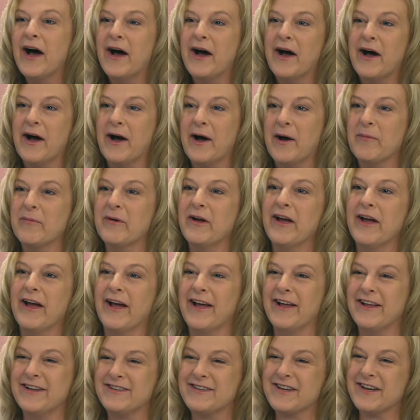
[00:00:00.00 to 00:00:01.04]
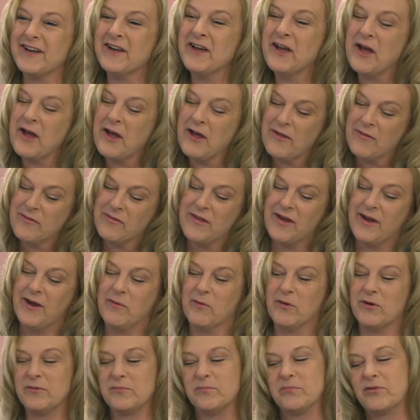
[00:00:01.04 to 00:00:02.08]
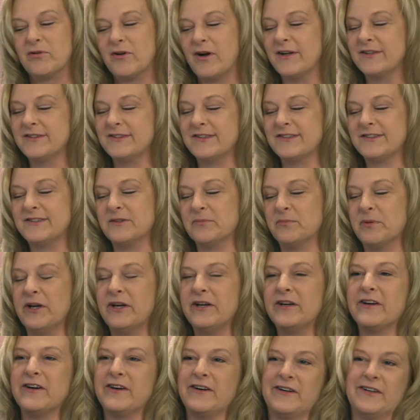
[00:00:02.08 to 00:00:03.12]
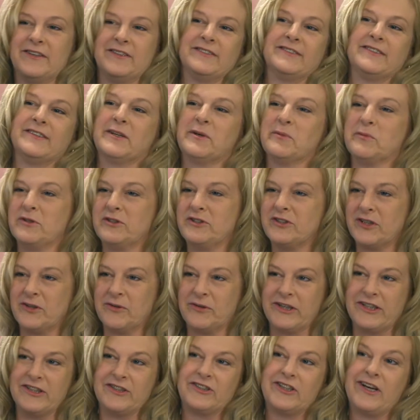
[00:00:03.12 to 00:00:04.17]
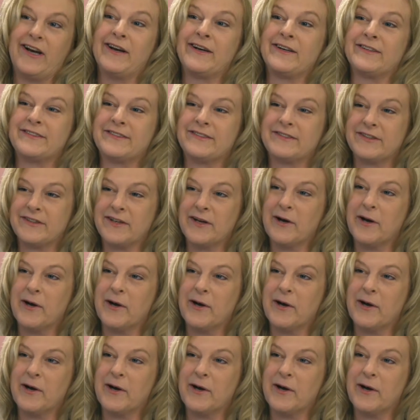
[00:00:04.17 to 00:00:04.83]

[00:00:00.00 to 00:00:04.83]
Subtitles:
And they would process the pay cards, and it would generate checks.